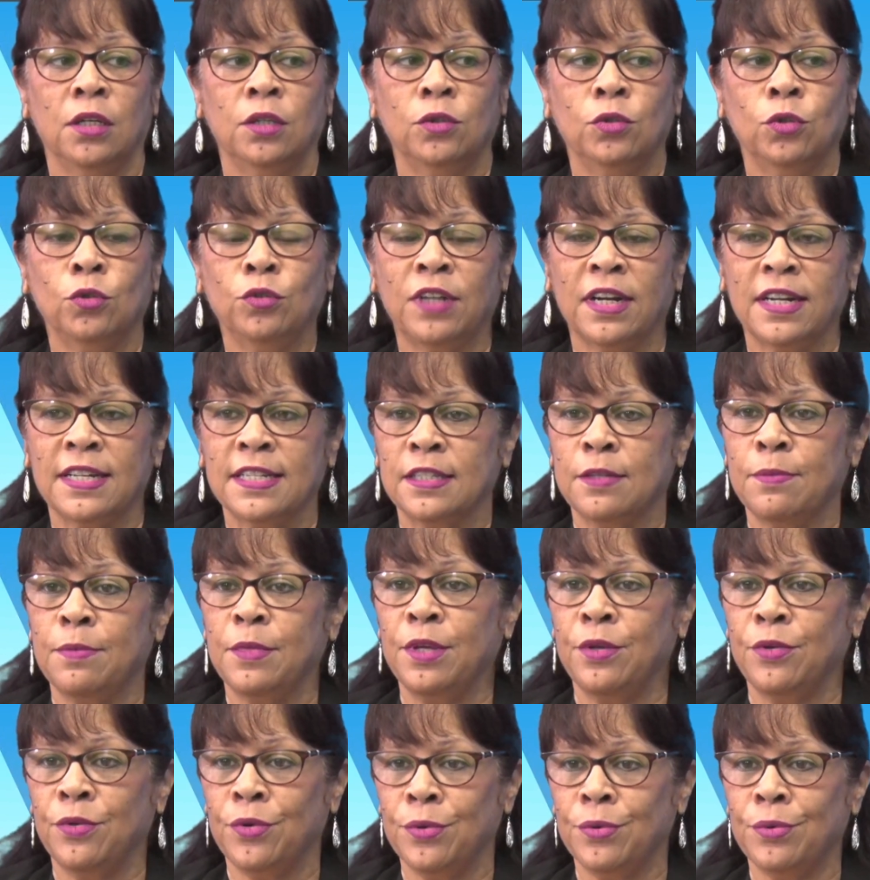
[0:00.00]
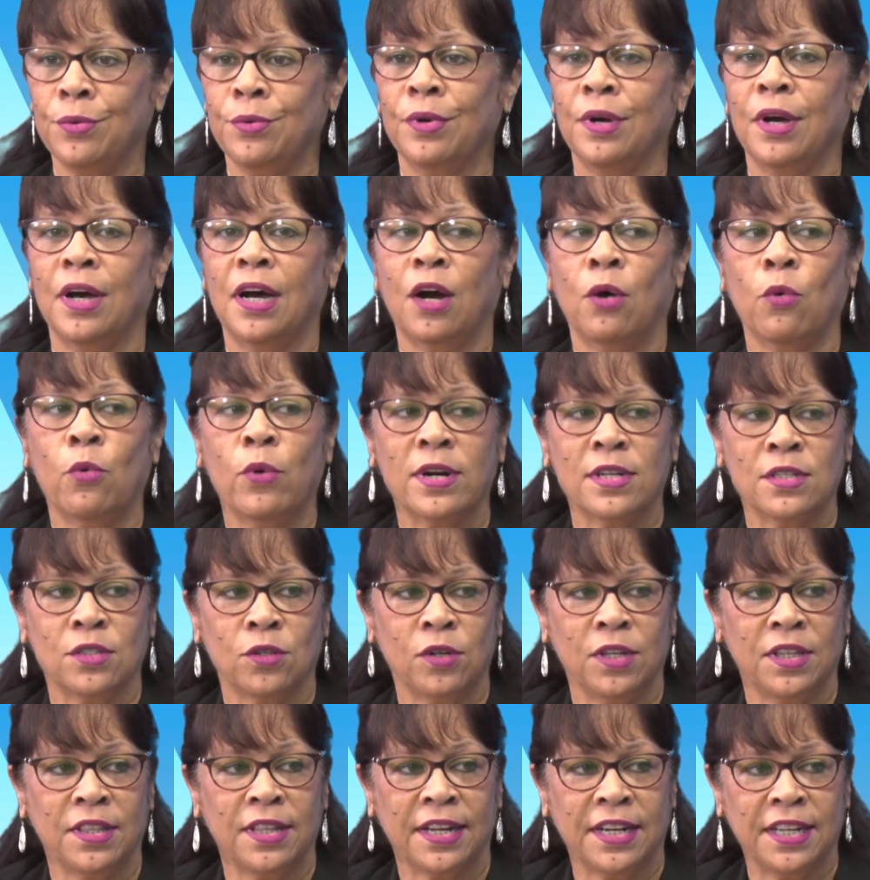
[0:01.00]
to transmit you our
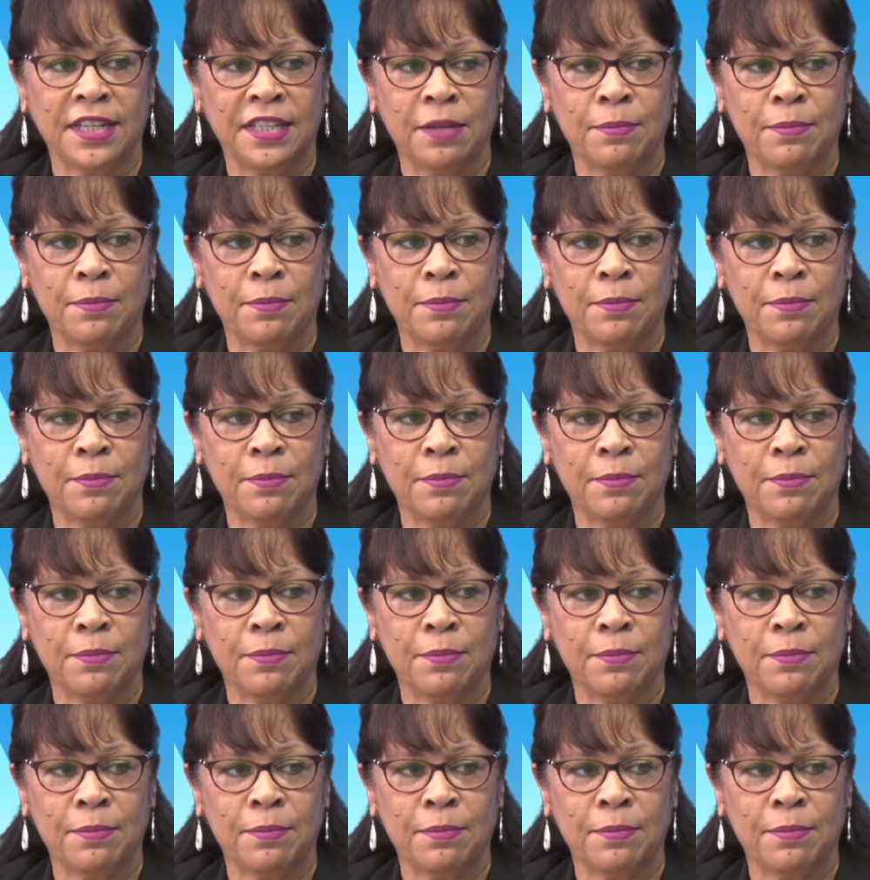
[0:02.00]
solidarity